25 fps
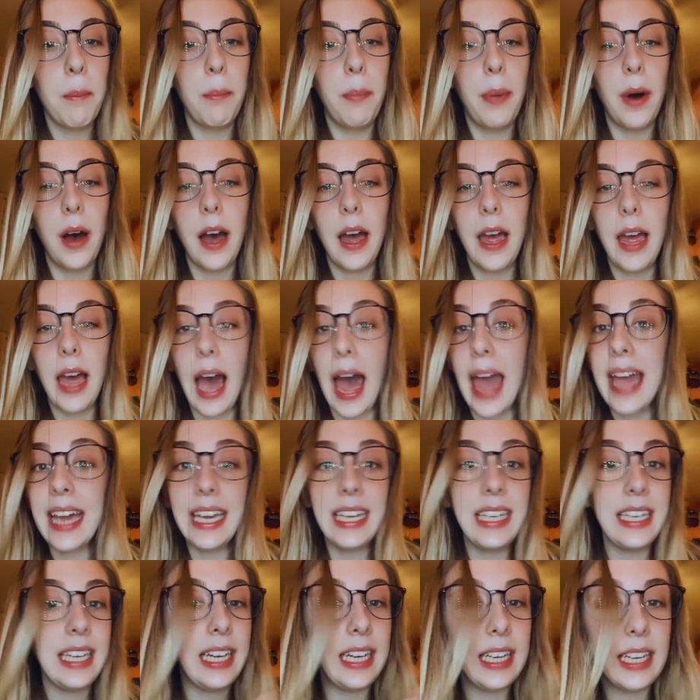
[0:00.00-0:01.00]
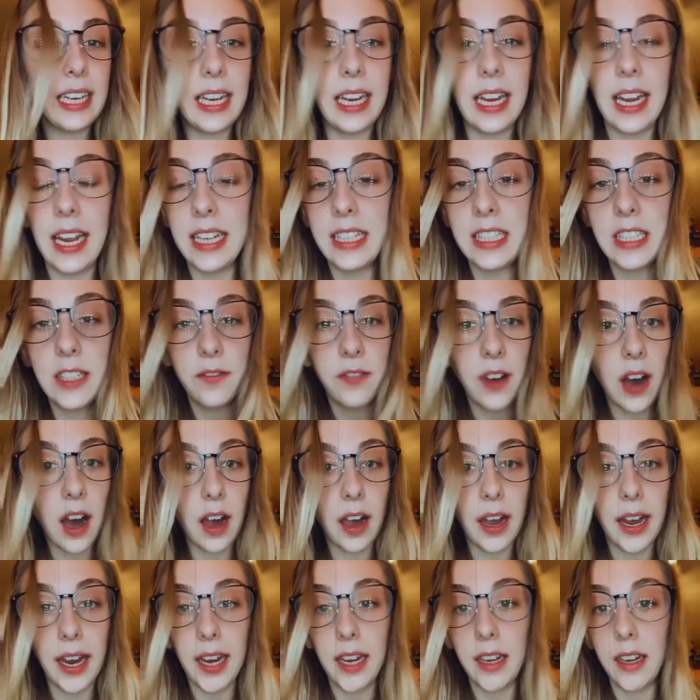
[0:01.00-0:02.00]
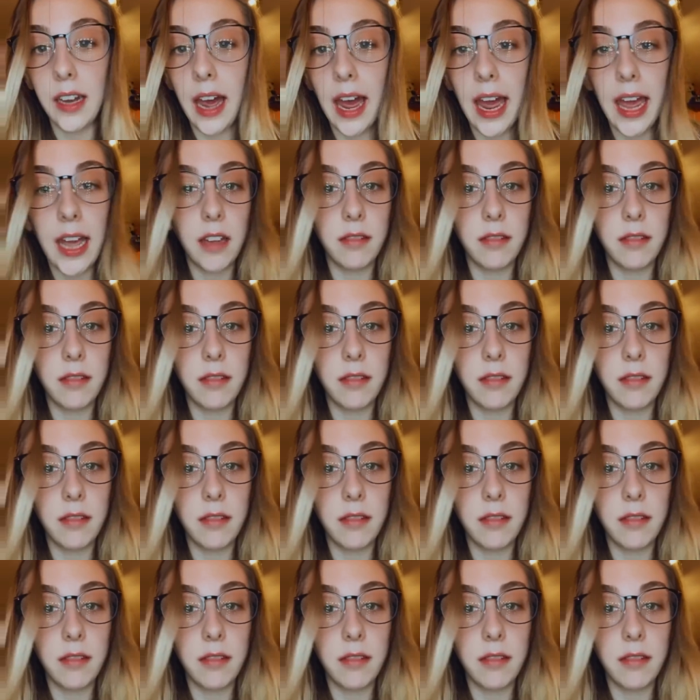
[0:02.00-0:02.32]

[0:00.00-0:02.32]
but I can eat it. It's fine.